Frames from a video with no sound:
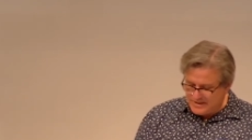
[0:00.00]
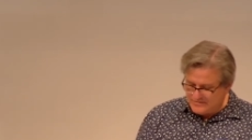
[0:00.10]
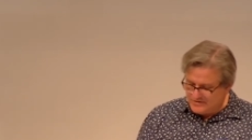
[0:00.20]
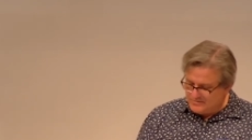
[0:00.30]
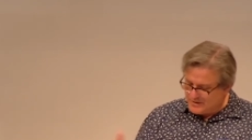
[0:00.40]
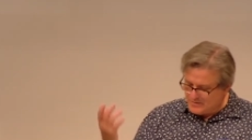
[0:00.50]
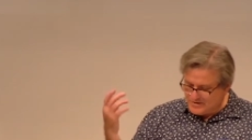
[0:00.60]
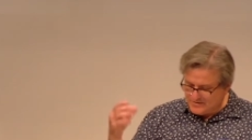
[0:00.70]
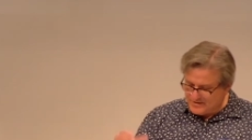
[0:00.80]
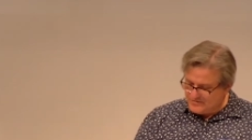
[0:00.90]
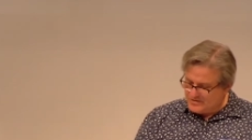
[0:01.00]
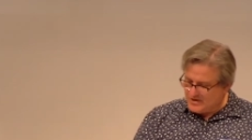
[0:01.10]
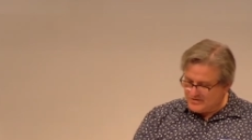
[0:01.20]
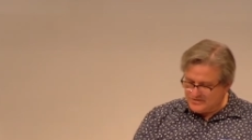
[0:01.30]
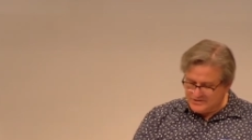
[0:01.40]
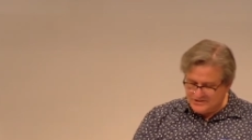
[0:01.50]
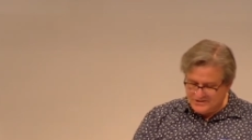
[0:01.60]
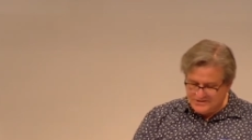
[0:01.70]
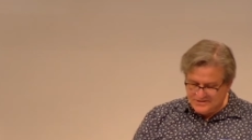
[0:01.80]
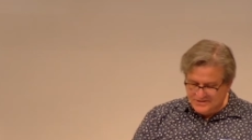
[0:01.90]
I have a, my wife and I have a daughter, and
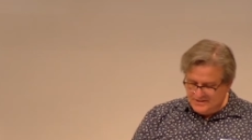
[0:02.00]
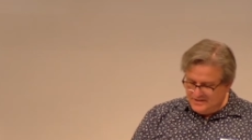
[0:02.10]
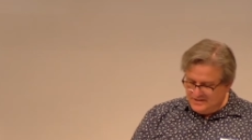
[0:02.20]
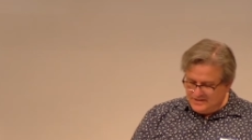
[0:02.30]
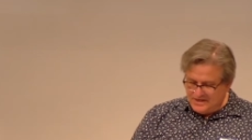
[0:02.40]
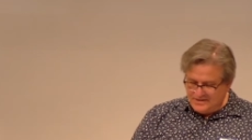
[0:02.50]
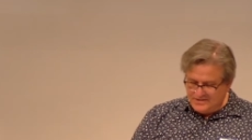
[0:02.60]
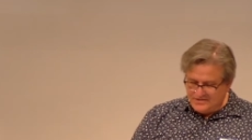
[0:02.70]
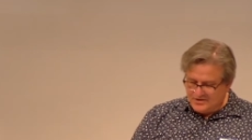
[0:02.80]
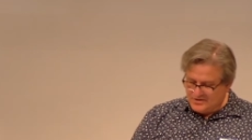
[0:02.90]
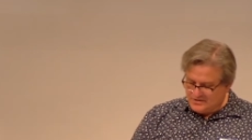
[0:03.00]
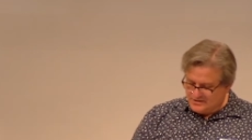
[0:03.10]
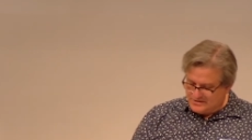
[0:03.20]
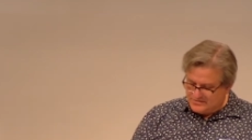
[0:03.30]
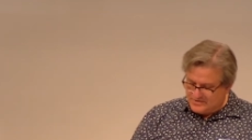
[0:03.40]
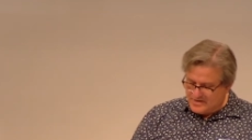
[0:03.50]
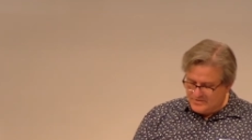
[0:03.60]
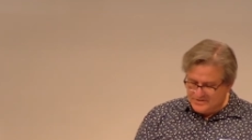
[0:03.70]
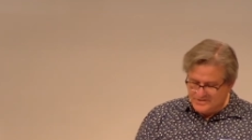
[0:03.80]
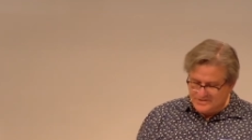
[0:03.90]
she's gotten into art and
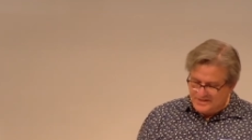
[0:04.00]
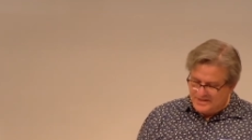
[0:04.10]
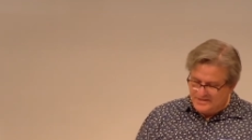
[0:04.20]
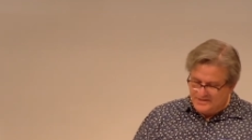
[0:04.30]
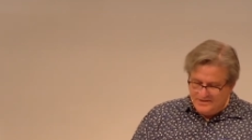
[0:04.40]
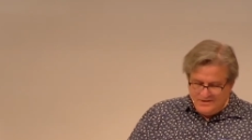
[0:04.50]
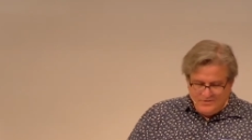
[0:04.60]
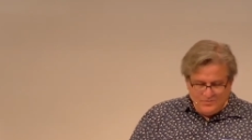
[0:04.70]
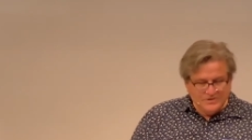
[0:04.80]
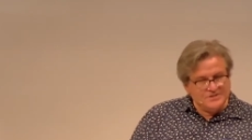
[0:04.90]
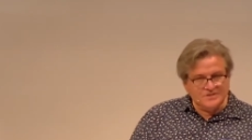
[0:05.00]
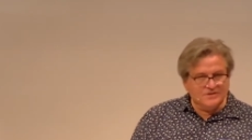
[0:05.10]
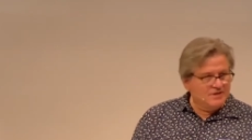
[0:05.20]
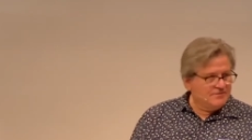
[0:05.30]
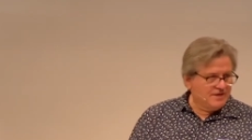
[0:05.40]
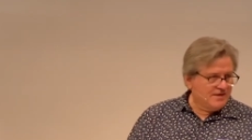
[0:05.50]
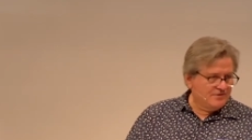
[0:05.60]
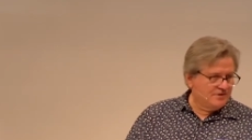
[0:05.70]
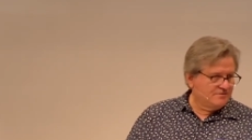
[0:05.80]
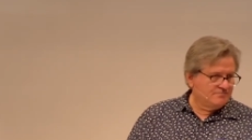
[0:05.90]
ceramics, and we just are loving
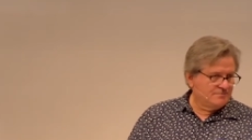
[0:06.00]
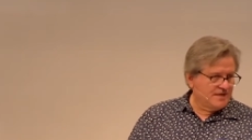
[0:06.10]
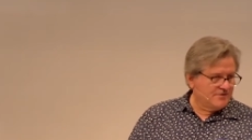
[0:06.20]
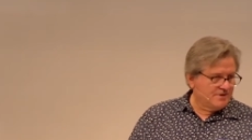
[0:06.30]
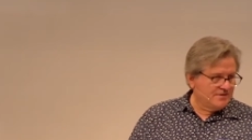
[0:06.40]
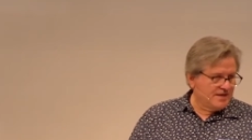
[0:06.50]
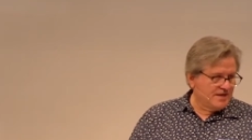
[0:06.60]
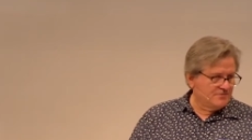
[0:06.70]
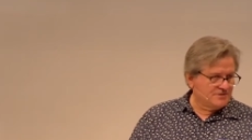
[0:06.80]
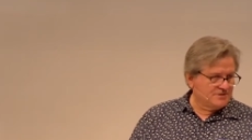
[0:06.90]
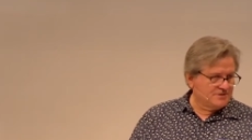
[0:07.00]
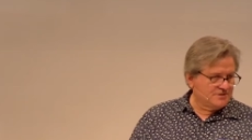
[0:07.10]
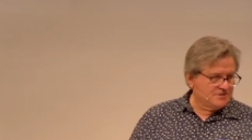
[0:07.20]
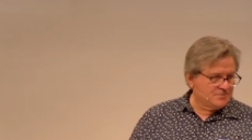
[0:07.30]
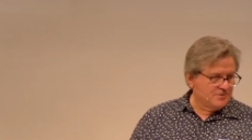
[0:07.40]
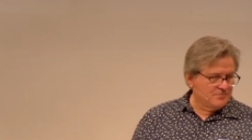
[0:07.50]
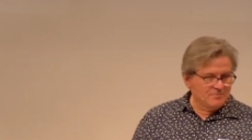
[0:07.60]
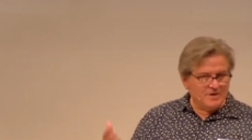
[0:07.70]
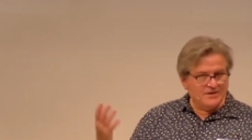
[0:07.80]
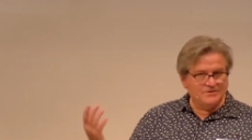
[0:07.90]
having that around the house. It's just a sweet
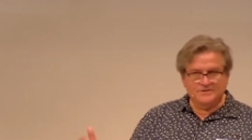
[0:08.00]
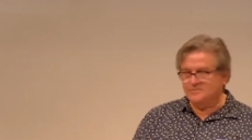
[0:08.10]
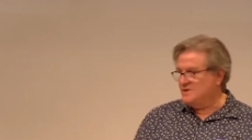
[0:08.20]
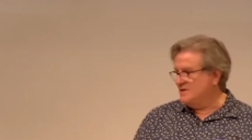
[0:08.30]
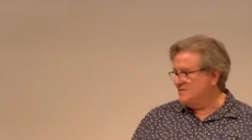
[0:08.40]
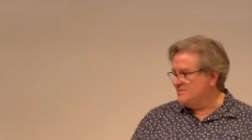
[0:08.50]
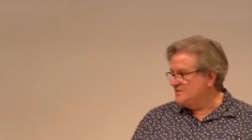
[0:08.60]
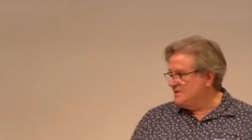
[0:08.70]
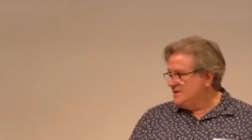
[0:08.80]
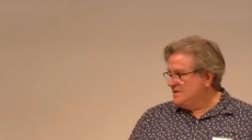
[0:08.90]
reminder to me of